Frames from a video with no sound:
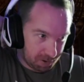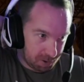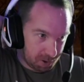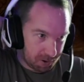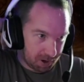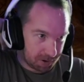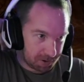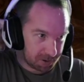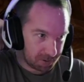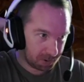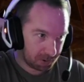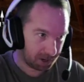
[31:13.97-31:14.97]
go down
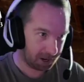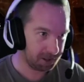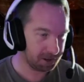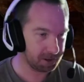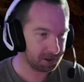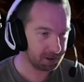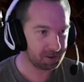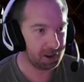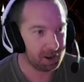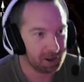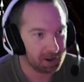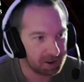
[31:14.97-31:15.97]
somewhere like this
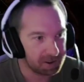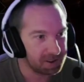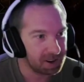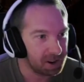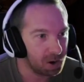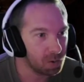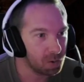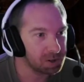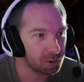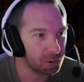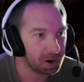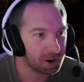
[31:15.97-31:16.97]
and say no one's
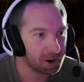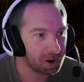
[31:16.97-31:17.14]
around you,